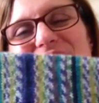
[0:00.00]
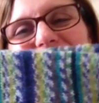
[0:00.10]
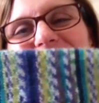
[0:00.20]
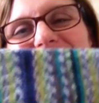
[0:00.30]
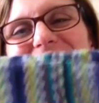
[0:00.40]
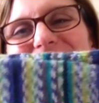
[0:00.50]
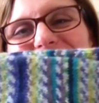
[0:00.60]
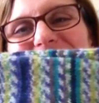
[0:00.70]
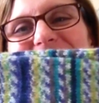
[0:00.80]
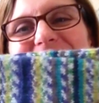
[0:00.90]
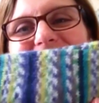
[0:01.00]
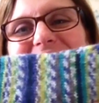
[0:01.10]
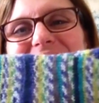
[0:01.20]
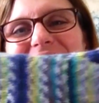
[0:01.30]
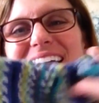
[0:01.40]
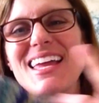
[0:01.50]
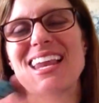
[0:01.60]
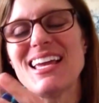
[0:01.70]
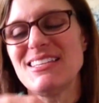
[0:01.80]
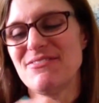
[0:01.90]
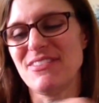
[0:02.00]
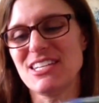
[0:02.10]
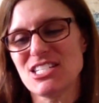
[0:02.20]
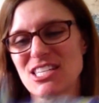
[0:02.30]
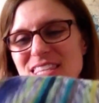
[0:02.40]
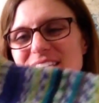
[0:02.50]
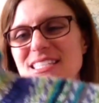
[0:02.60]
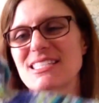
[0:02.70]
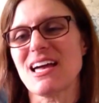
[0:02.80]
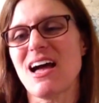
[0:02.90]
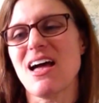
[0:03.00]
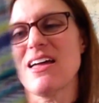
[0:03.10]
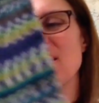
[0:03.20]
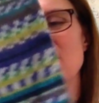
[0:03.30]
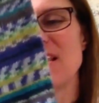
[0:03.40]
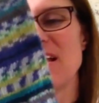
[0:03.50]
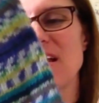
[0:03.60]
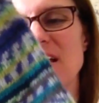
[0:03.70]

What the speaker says: right here, and I finished this on,